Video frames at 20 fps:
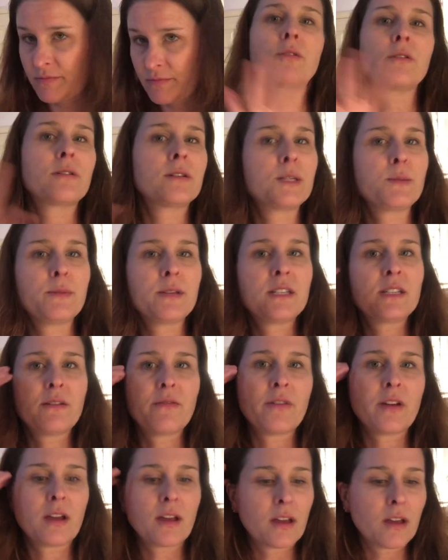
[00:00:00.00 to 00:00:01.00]
for a
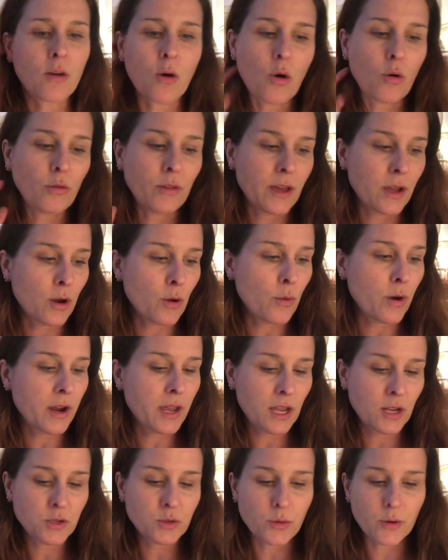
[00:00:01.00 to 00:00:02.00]
specific goal that you're
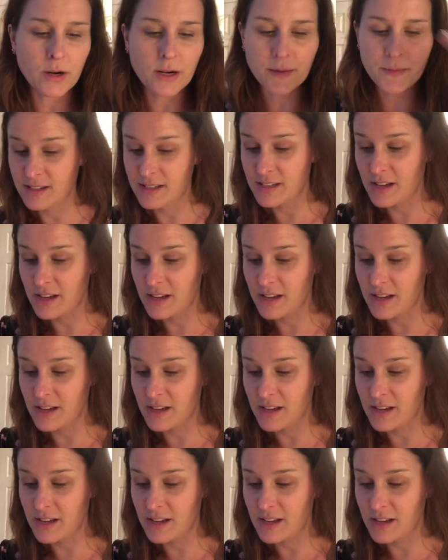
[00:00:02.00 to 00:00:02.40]
working toward.